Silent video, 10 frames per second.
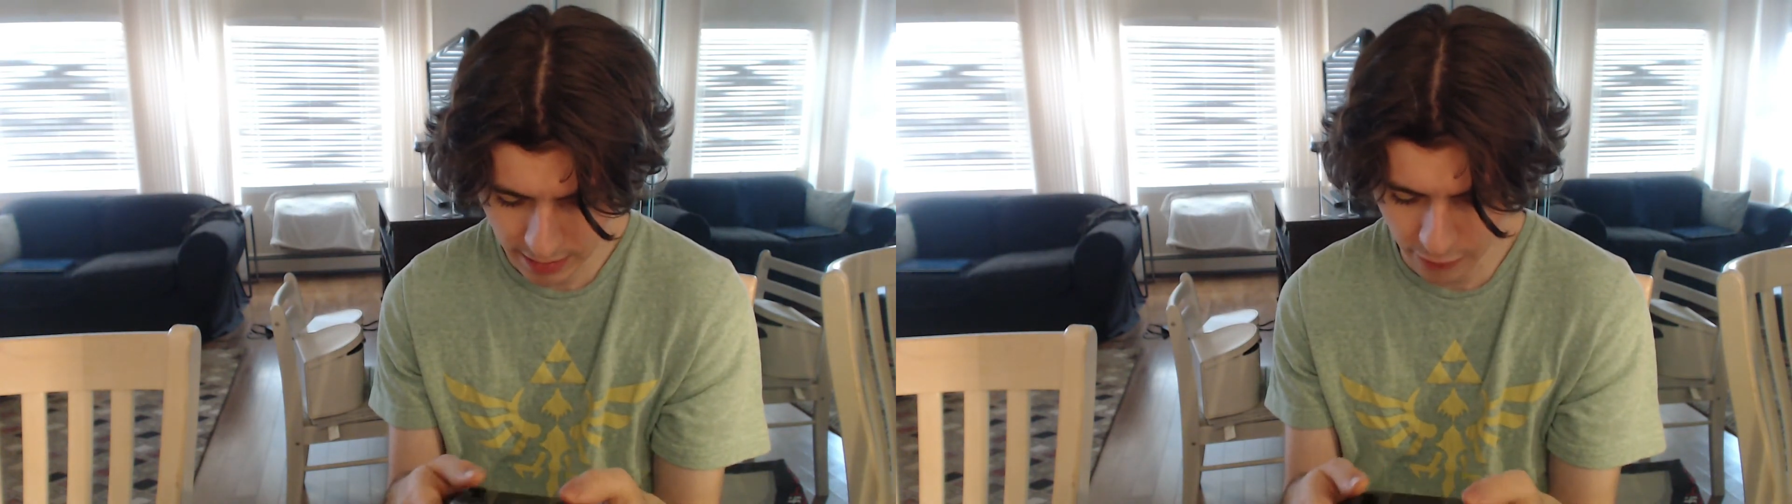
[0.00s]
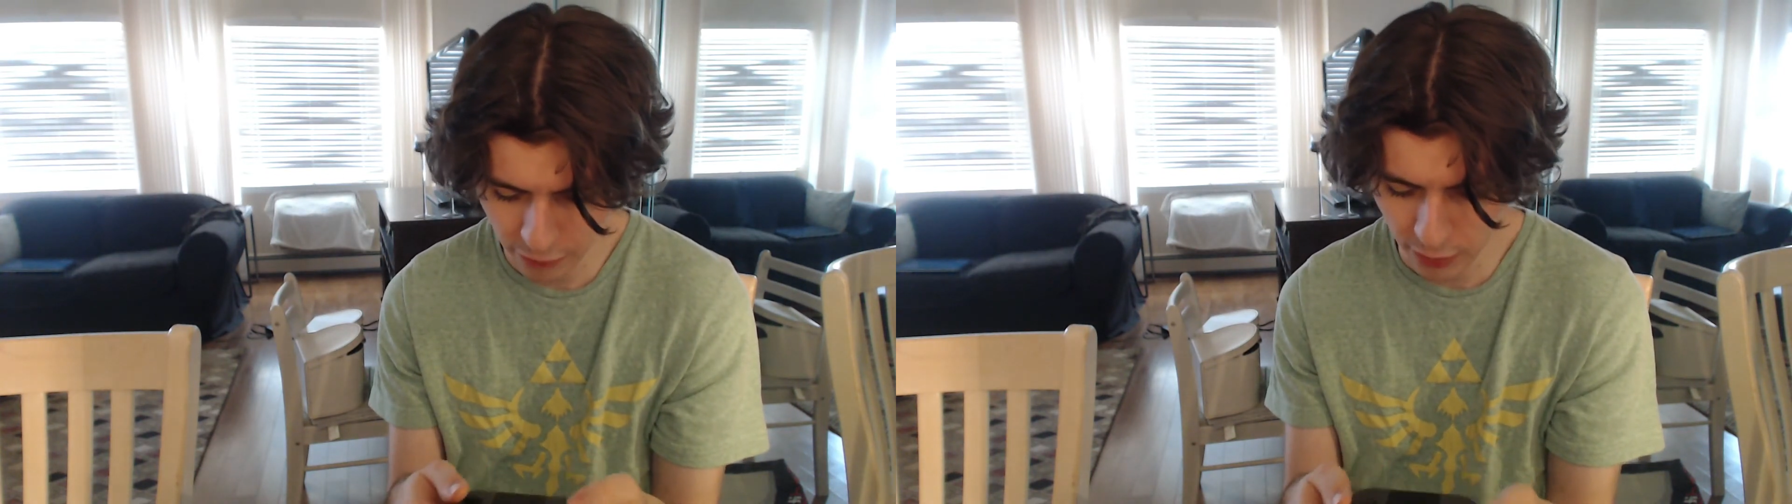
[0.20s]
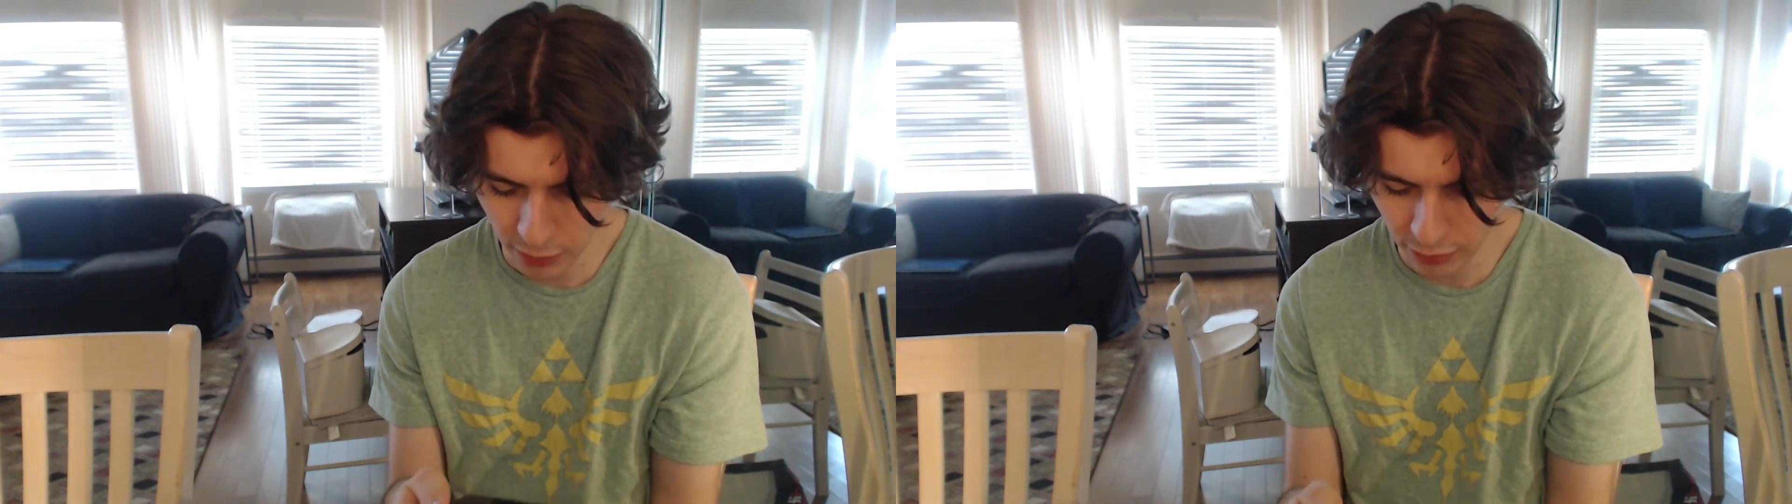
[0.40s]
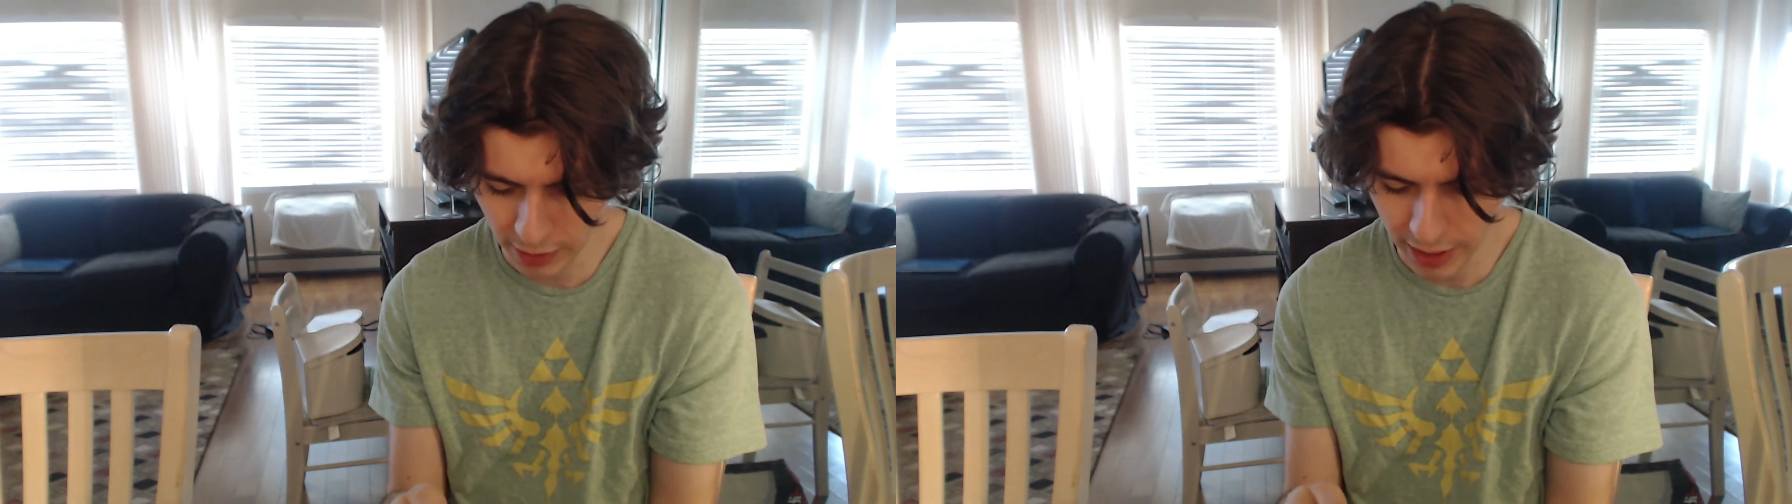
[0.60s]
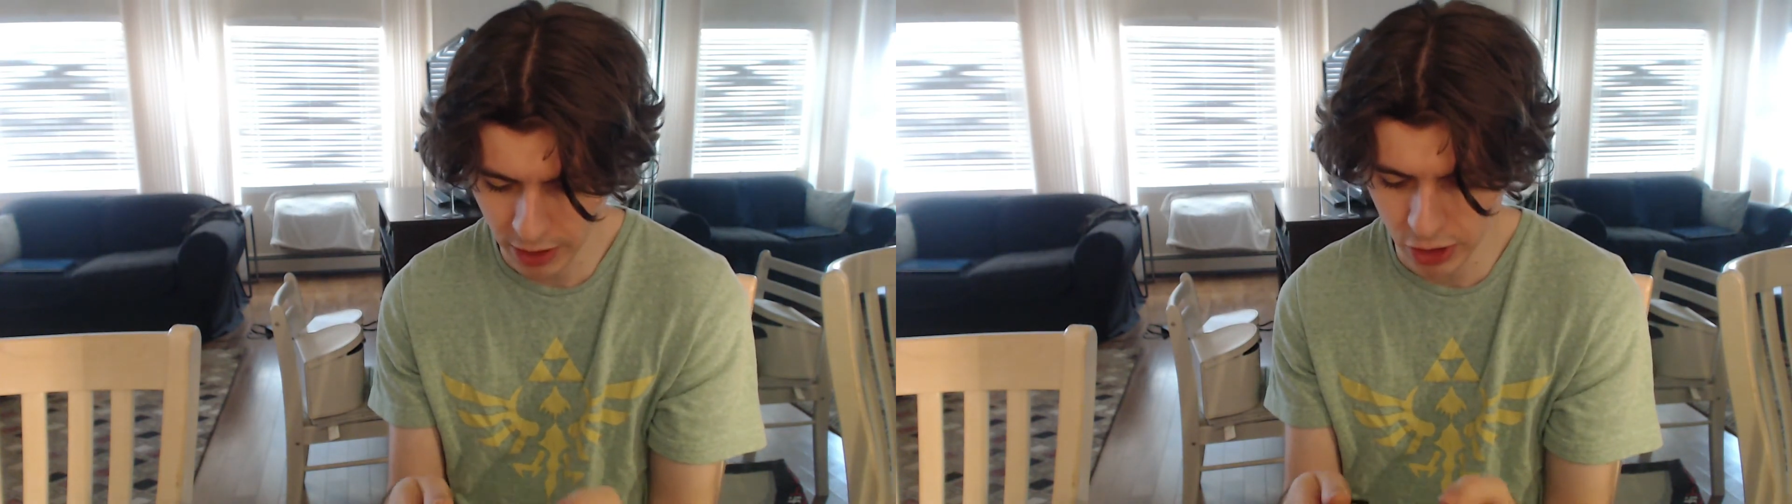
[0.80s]
a
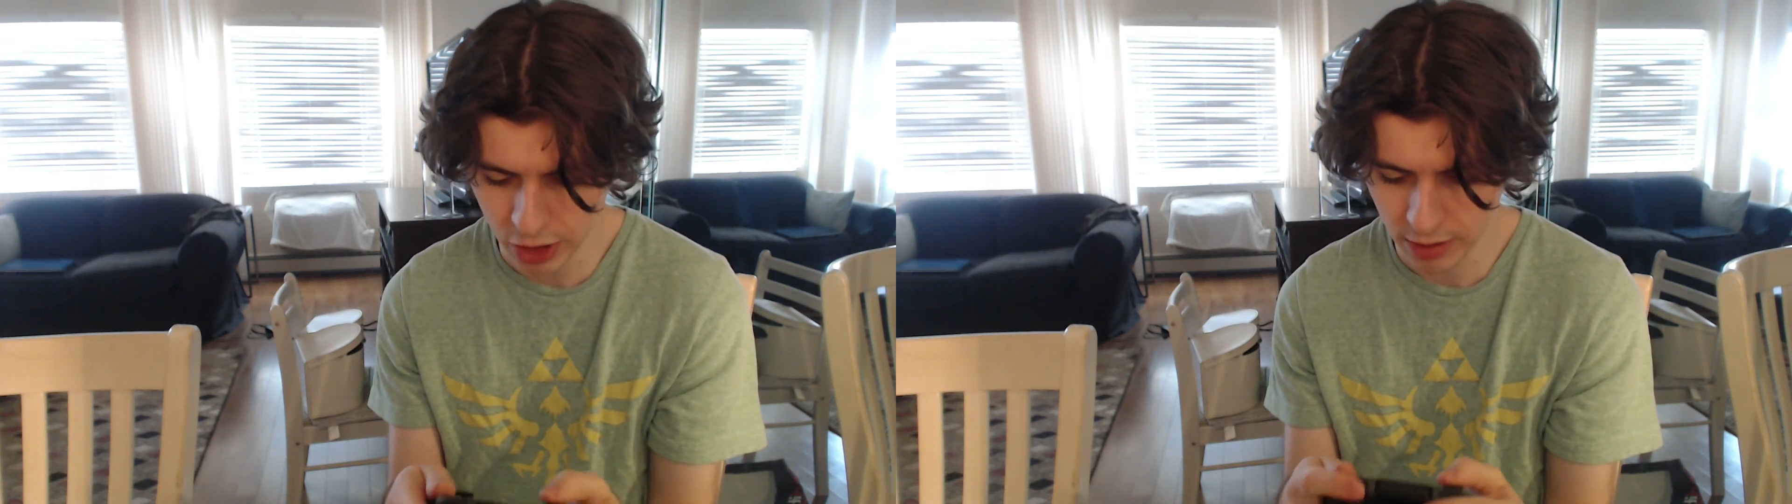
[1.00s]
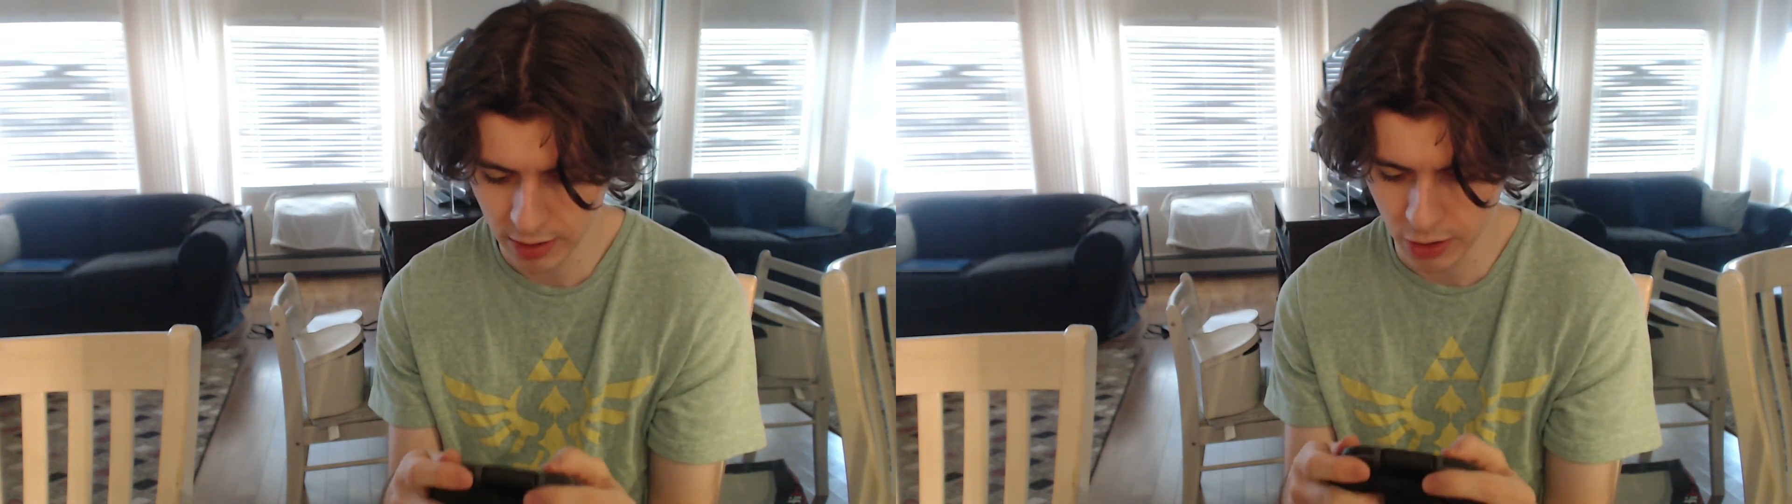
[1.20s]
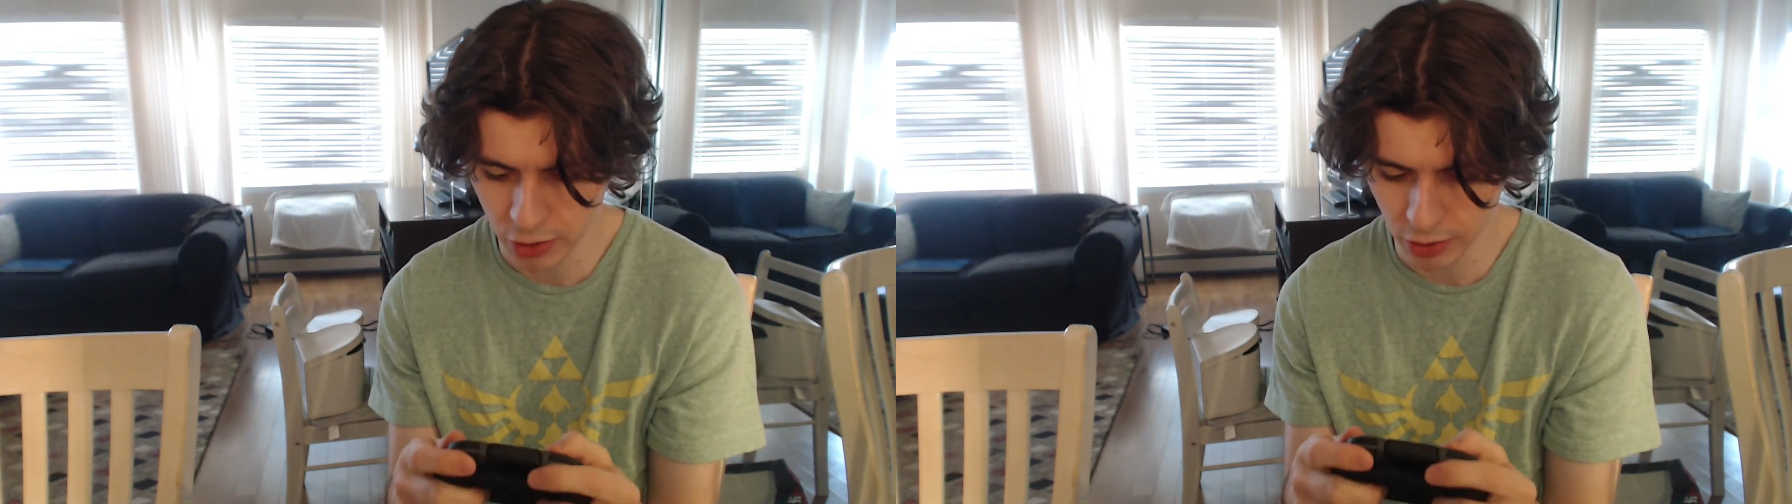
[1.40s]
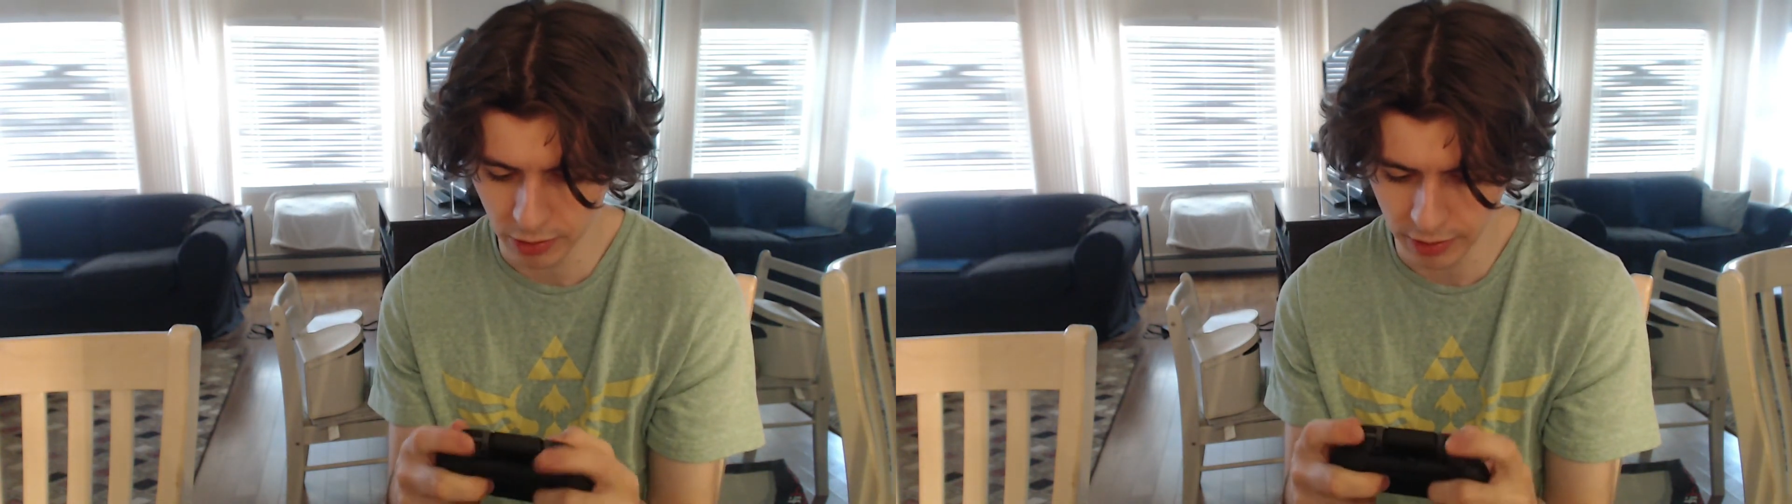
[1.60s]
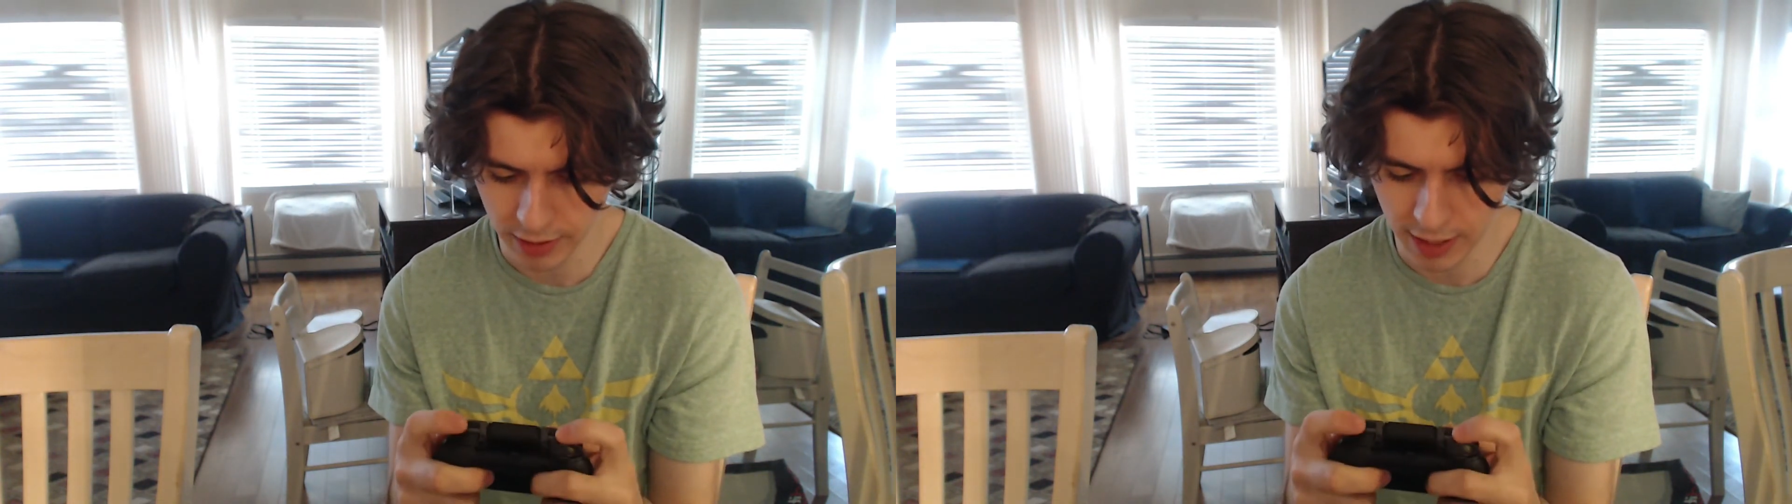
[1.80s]
full-fledged controller.